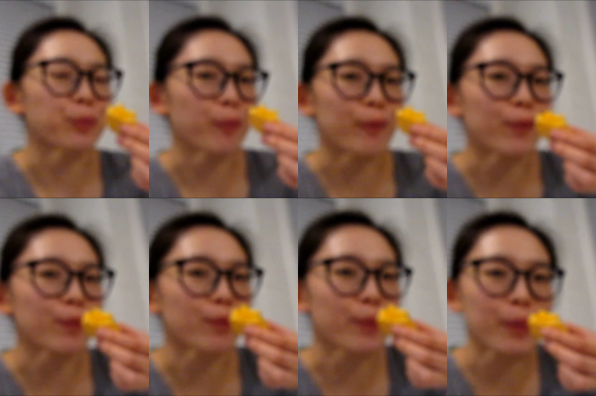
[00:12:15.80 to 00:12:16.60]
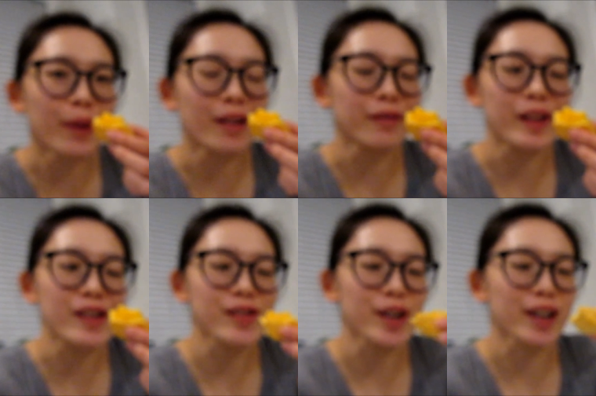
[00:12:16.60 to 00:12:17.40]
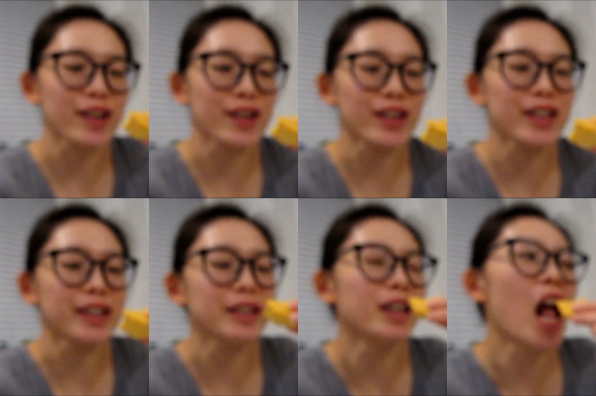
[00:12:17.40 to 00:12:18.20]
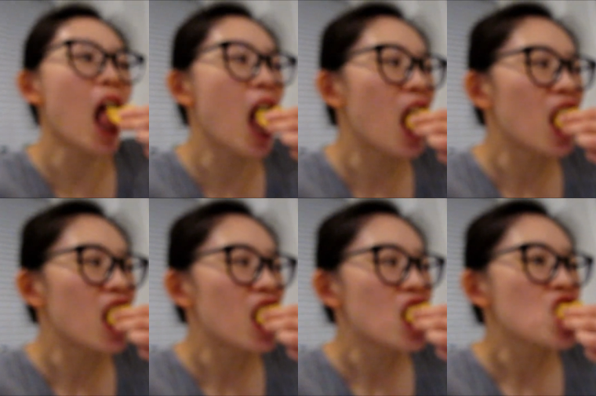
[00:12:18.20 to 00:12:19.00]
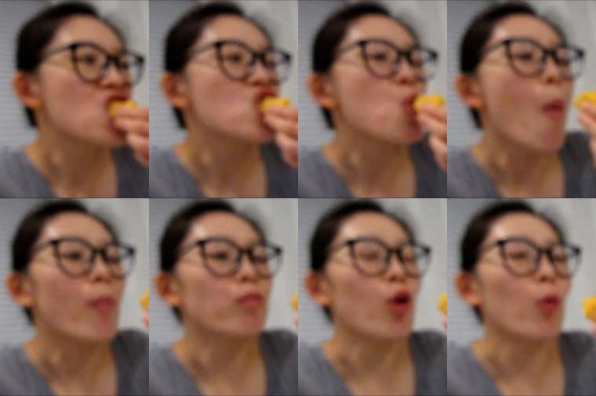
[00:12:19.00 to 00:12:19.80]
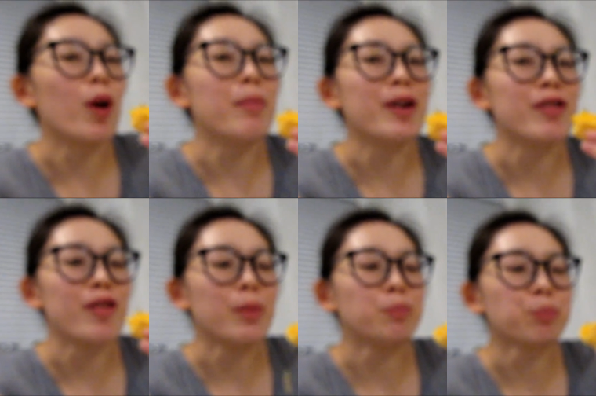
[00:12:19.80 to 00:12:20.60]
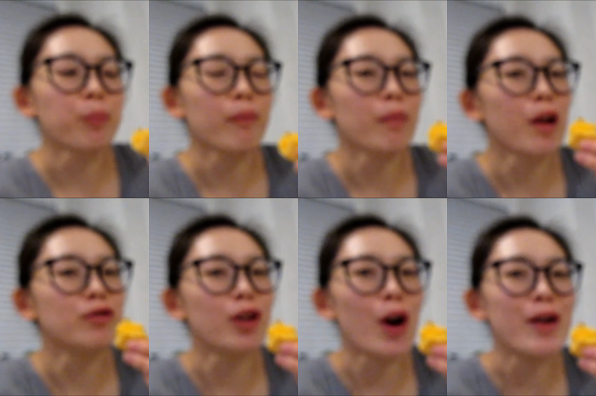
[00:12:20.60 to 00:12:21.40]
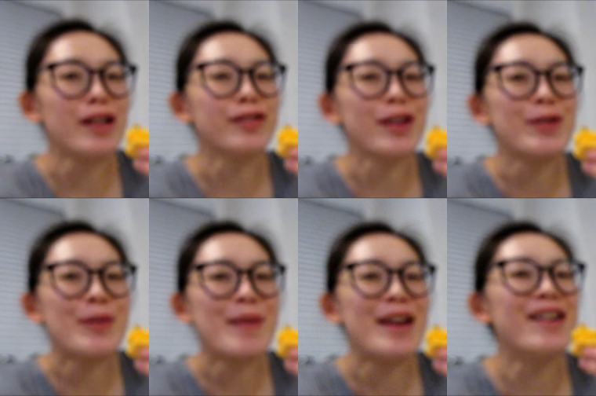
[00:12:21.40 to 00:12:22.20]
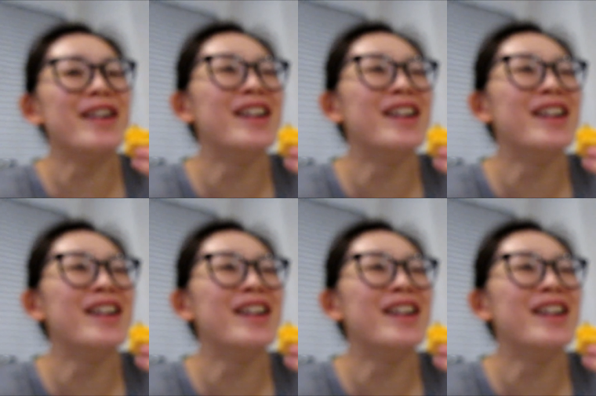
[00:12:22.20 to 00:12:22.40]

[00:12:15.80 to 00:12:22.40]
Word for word: Mmm, these are good. Mm -hmm. They're way better than Thank you. Sorry, St. Germain.